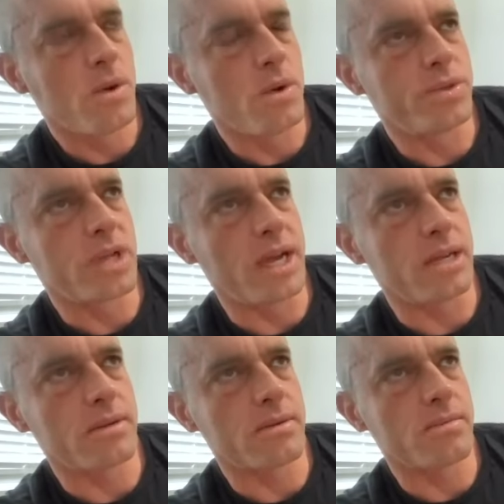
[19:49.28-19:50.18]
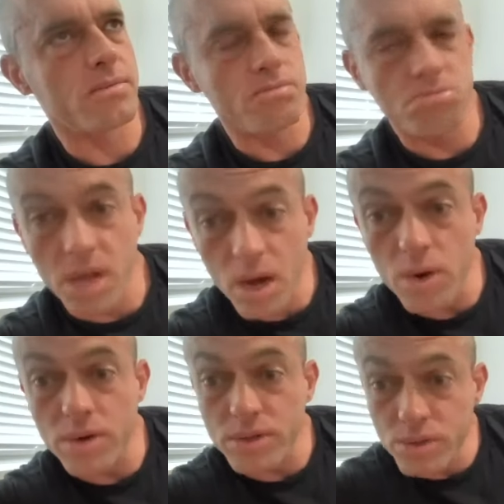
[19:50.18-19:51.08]
who's like,
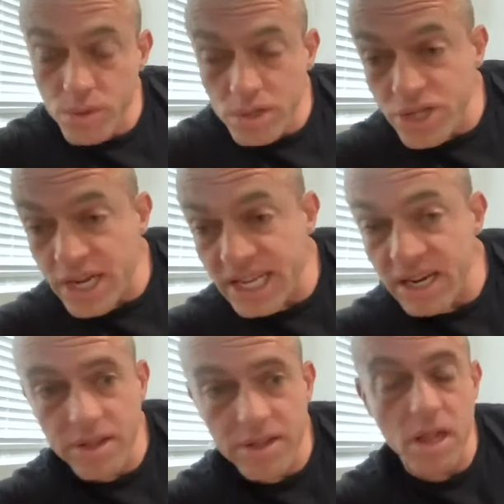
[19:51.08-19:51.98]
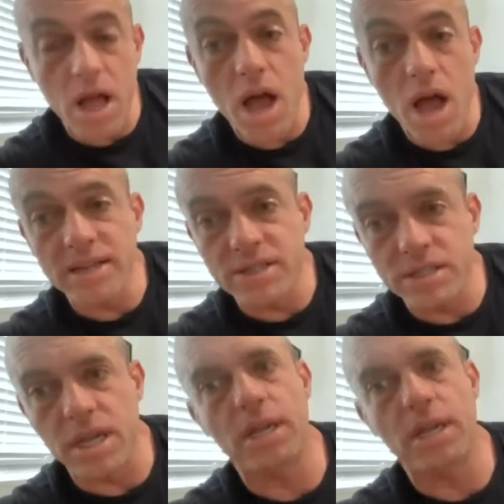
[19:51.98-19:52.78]
Oh, you know, checking in on the lot. And she's